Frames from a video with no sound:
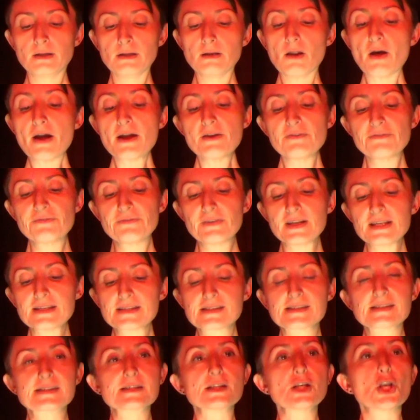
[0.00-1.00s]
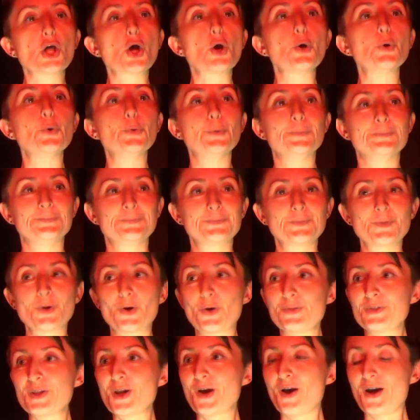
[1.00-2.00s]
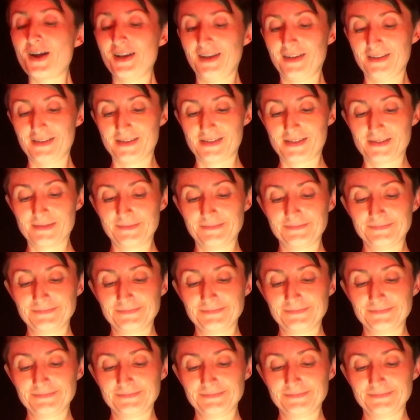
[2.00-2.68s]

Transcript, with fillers: Life is slow on the island.